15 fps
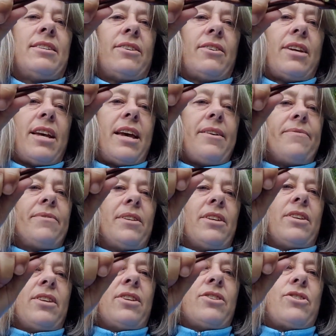Okay?
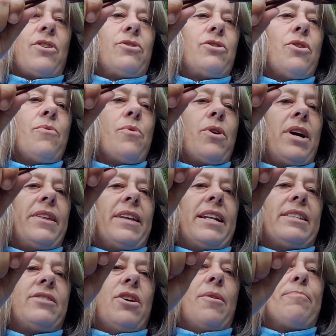So don't worry that
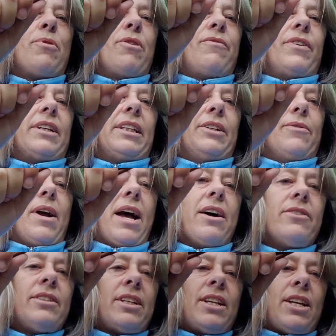it's not perfectly
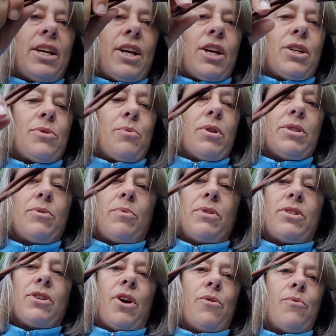round, because once we
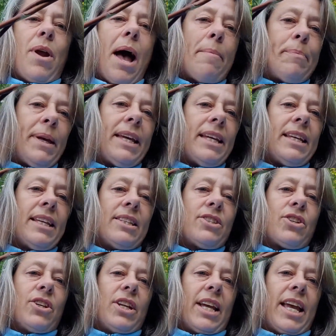start wrapping, it's
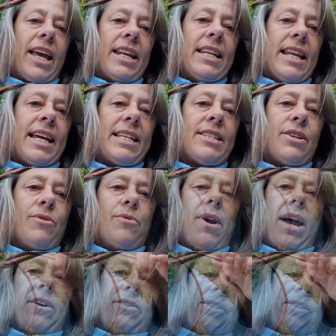going to get nice and round.